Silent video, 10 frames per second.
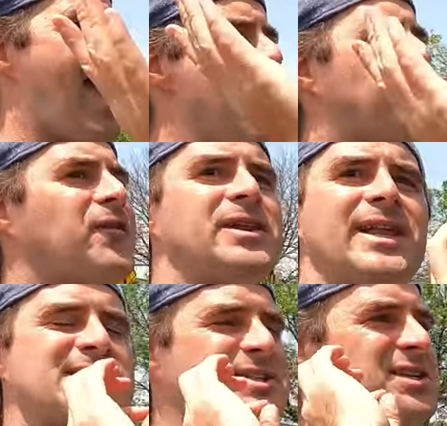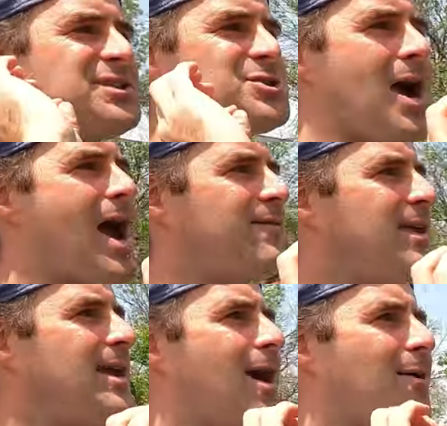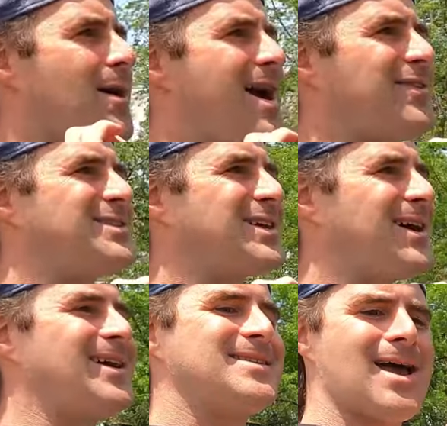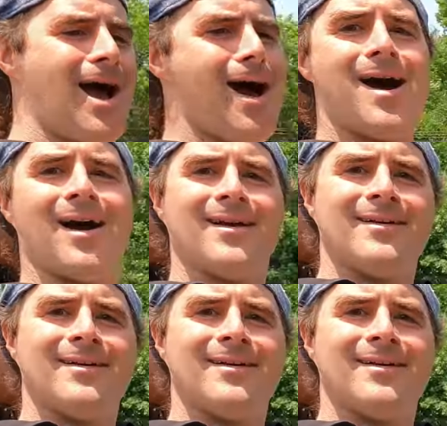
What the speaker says: Effortless driving around the turns. Ah!